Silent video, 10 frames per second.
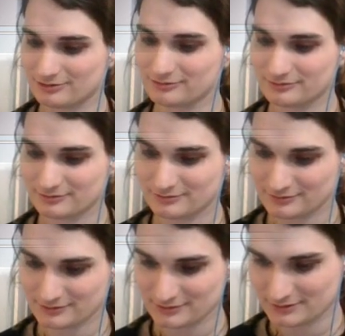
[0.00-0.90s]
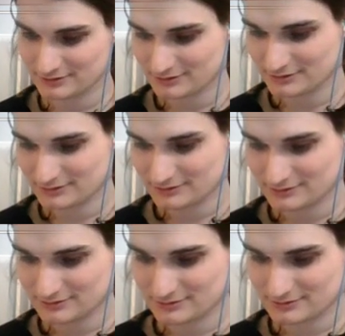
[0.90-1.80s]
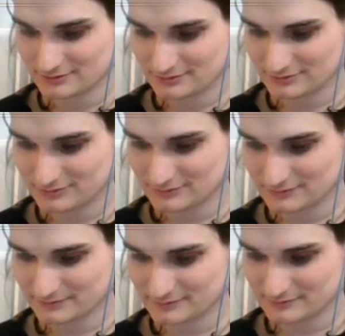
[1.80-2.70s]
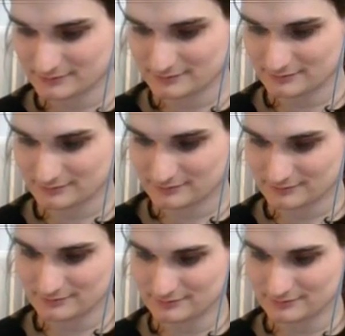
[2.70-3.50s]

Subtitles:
Every set now has some kind of alternate frame.